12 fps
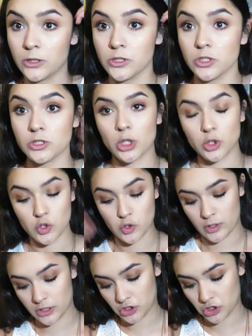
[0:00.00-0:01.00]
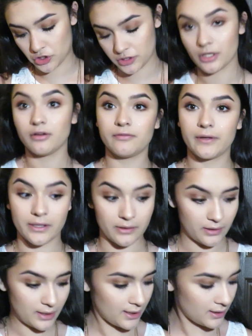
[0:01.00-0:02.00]
Just drench yourself
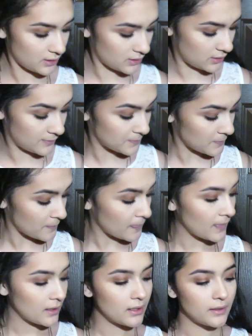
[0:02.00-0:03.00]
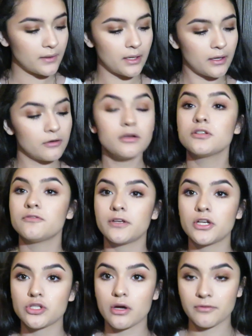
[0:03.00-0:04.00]
in that. And then to
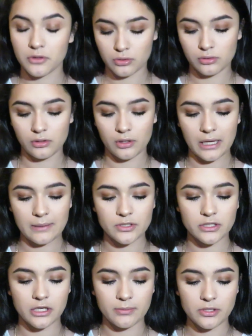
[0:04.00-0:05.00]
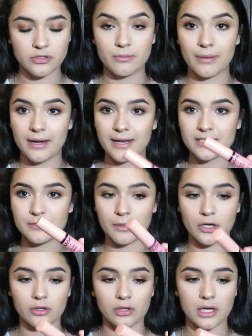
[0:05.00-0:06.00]
finish off the whole look, I'm just going to be using my NYX
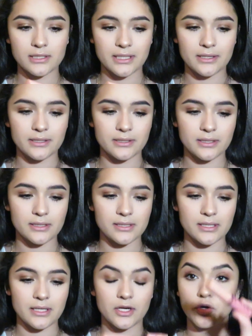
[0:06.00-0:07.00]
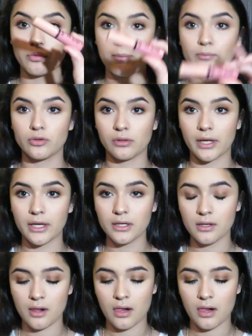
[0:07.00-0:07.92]
Butter Gloss, and this is in Creme Brulee.